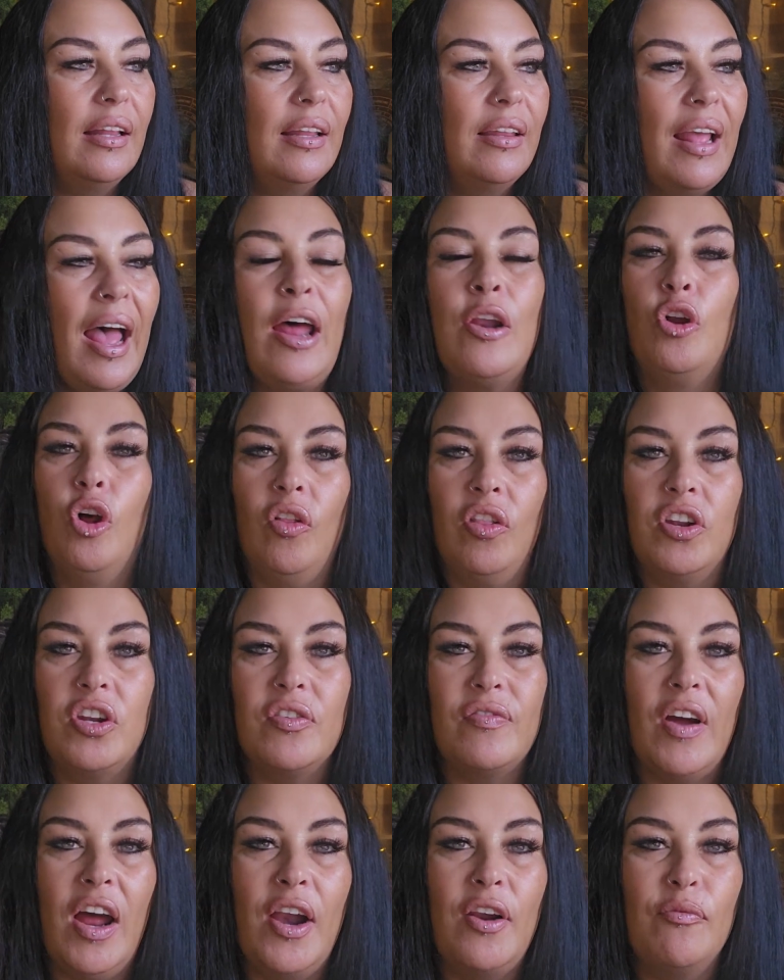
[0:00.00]
I know the
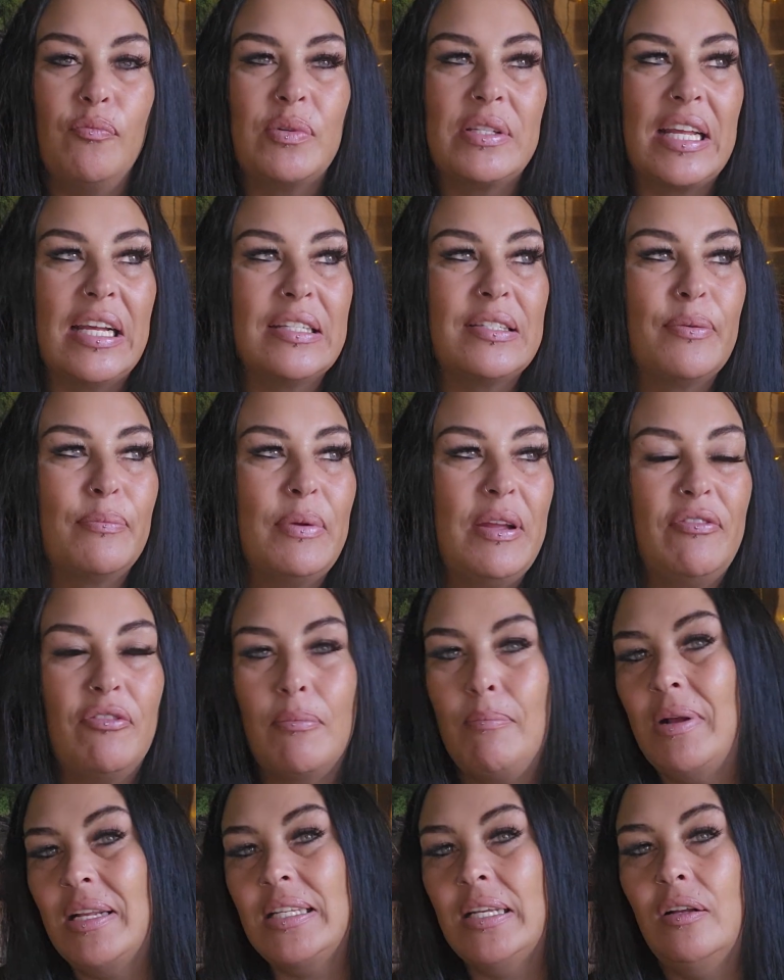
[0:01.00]
divine have protected me
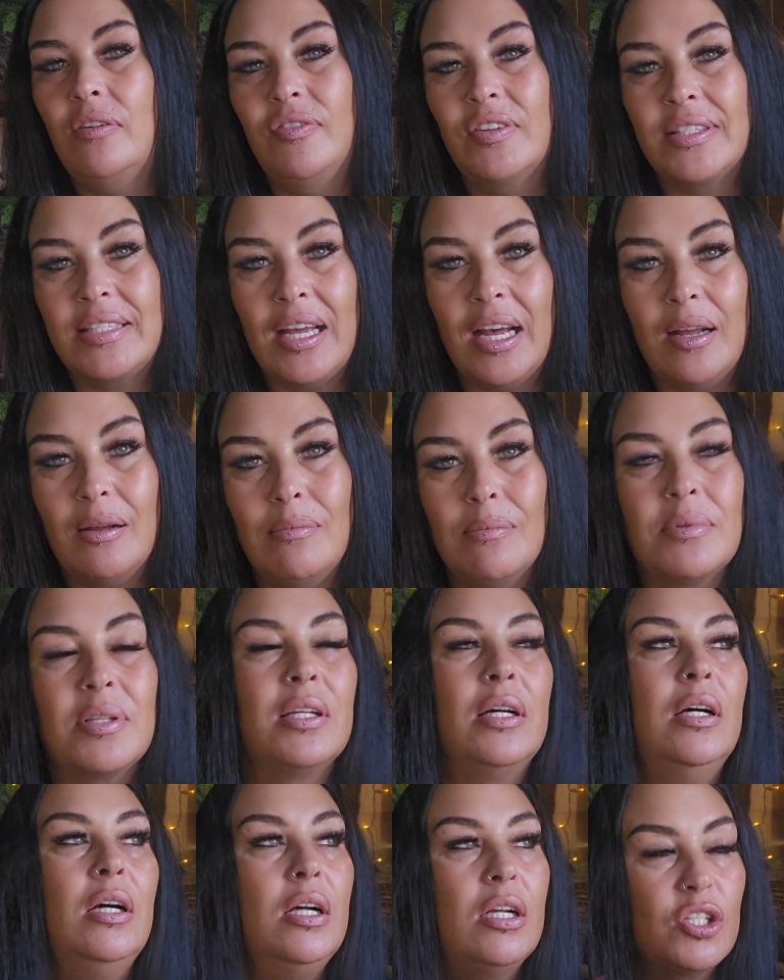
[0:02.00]
from myself at times.
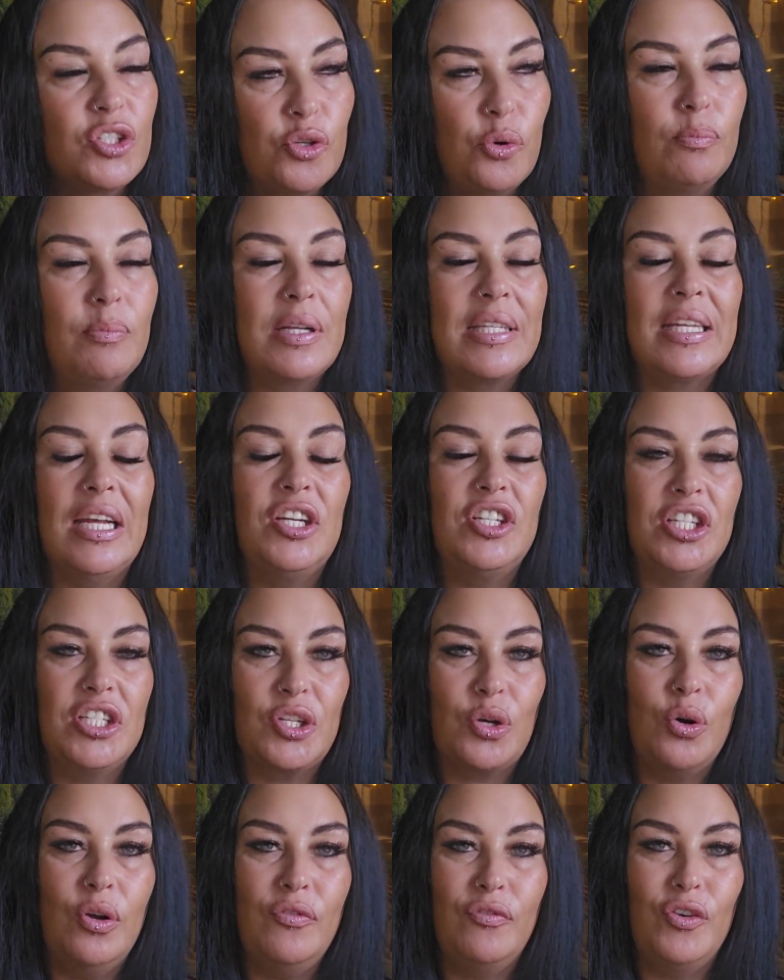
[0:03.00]
Some massages
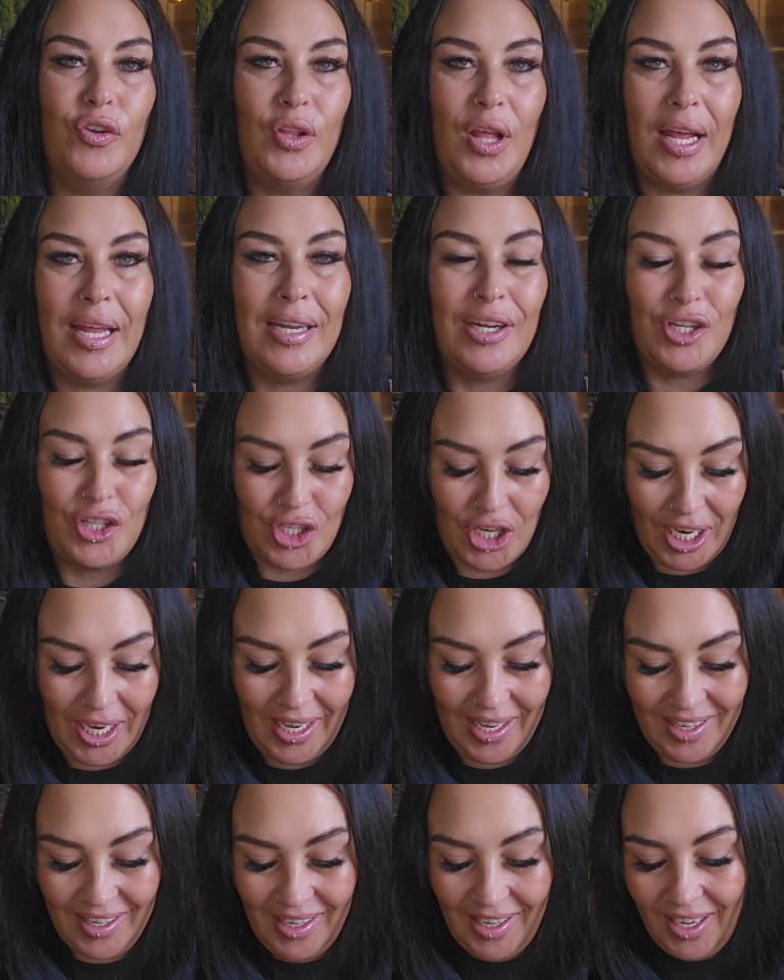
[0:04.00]
are going through that energy,
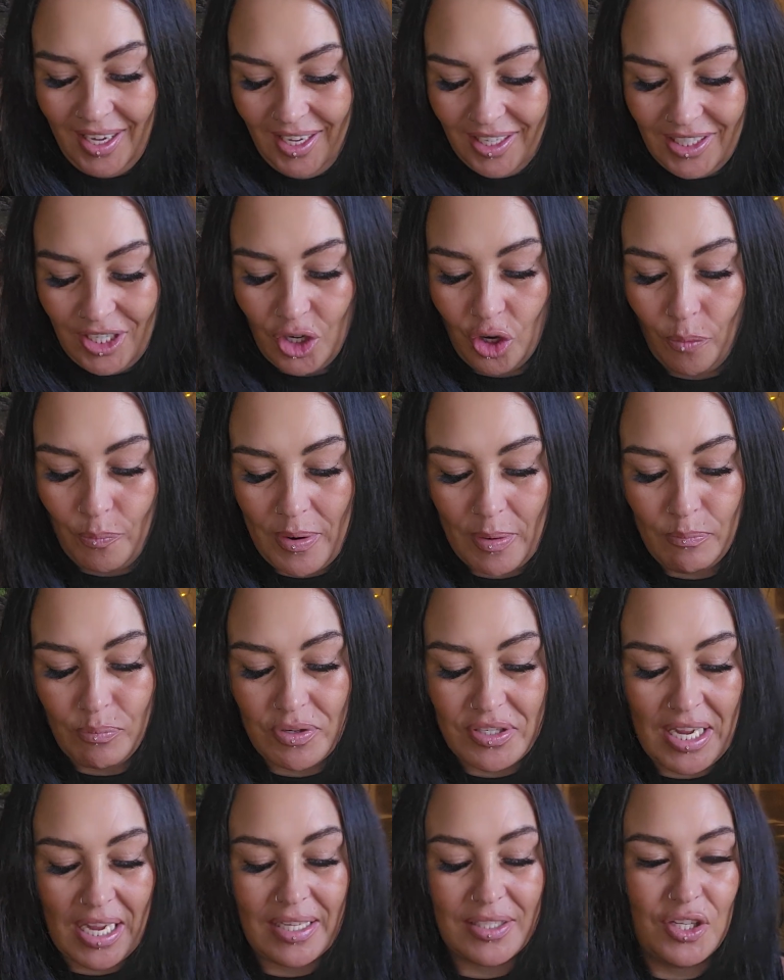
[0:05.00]
being
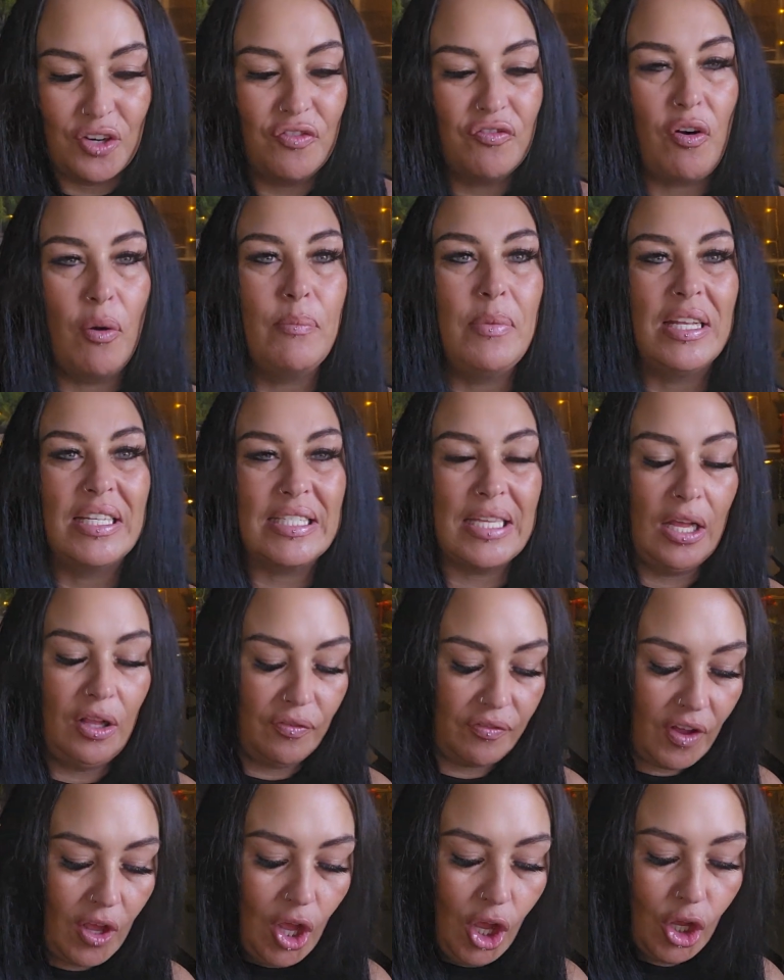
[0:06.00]
protected from
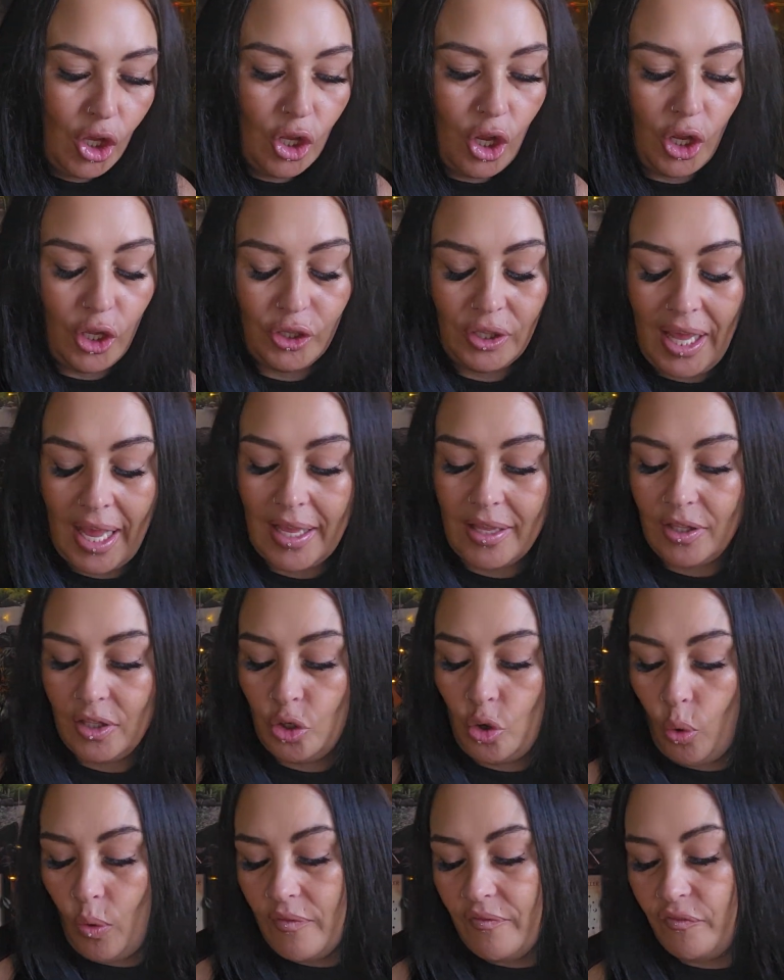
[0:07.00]
yourself. Like,
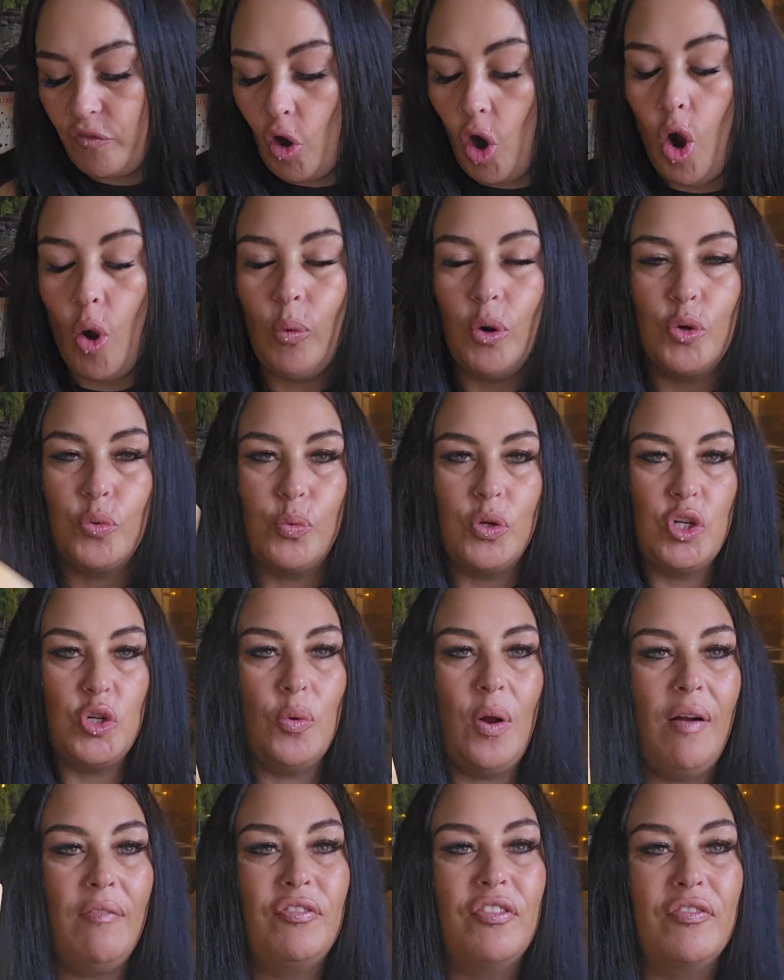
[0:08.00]
going forward, we do
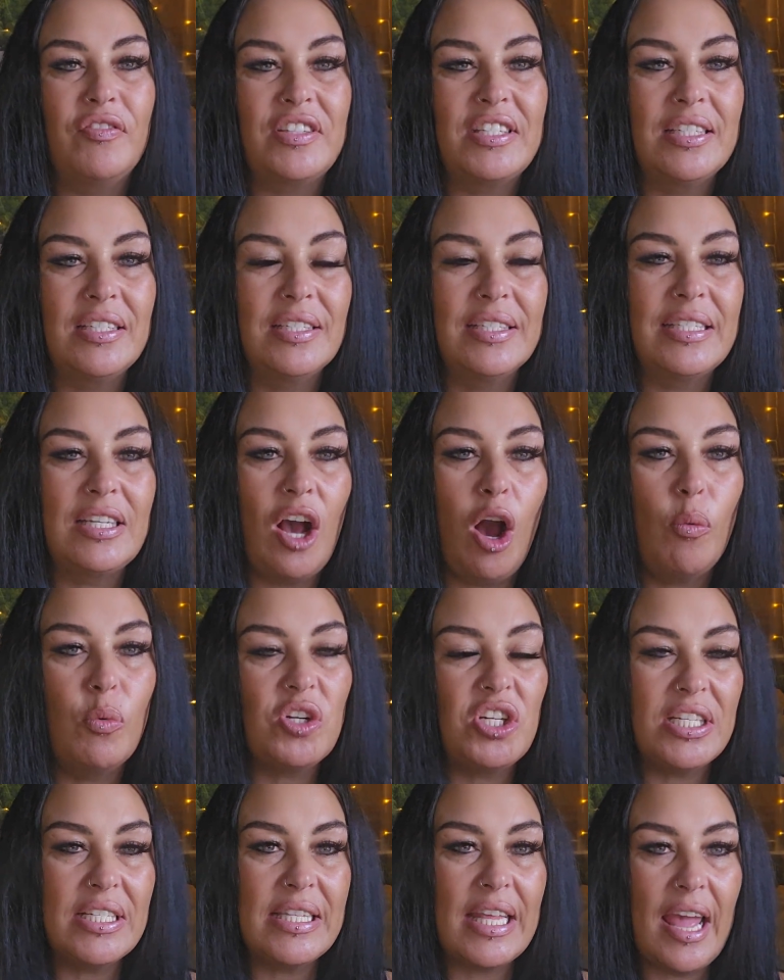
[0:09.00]
have the fertility card,
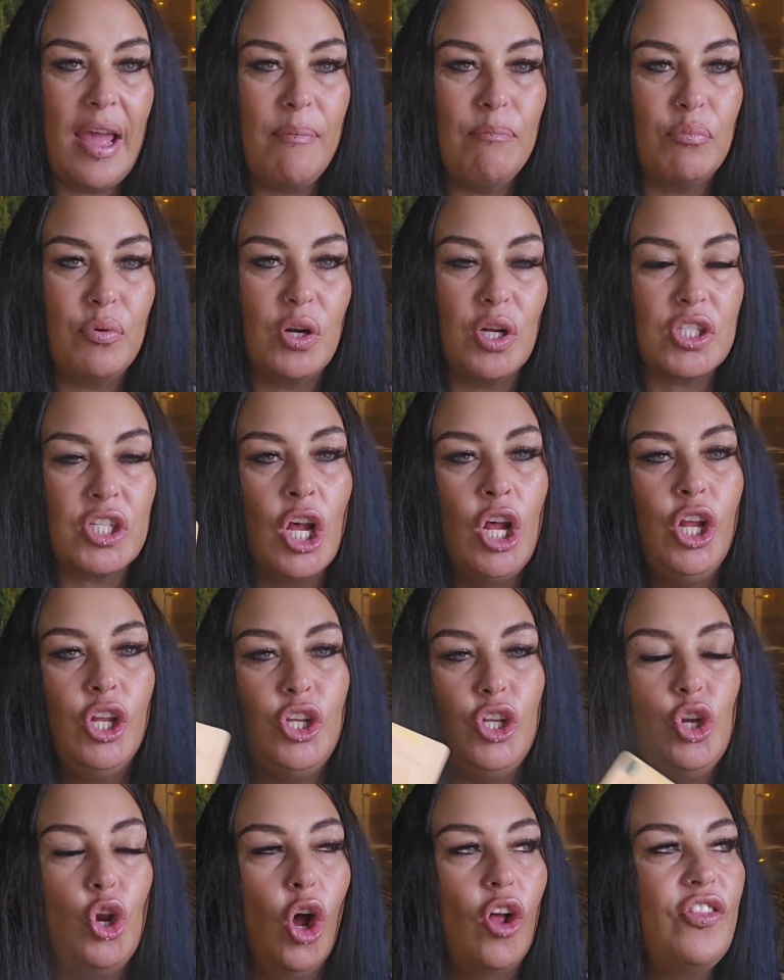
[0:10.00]
which is the Empress.
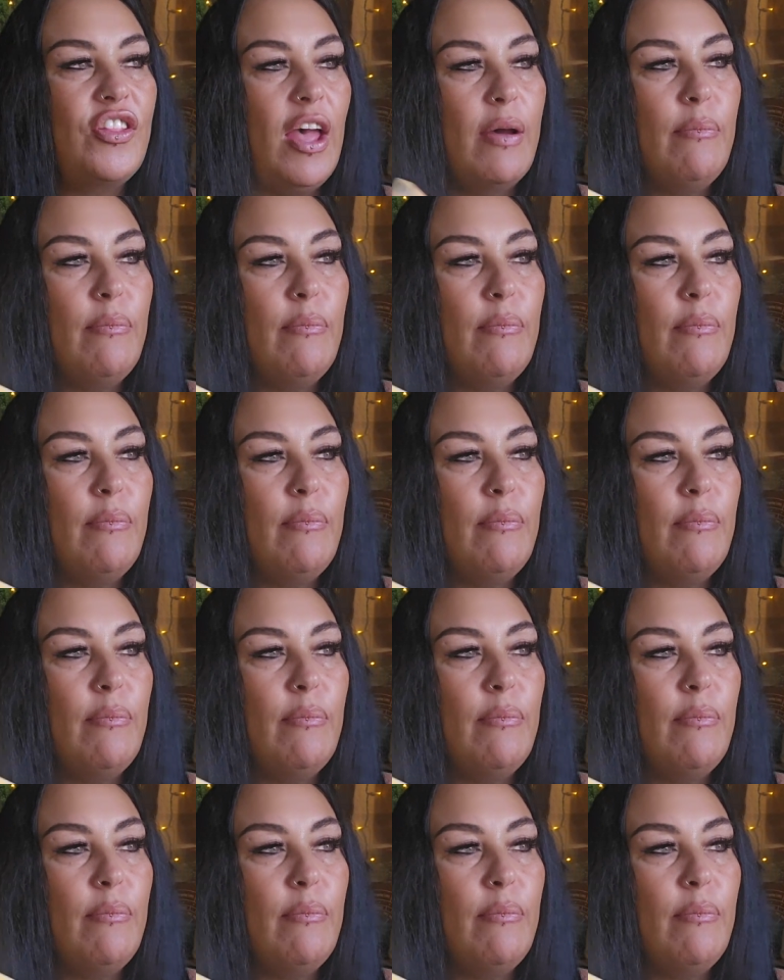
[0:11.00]
The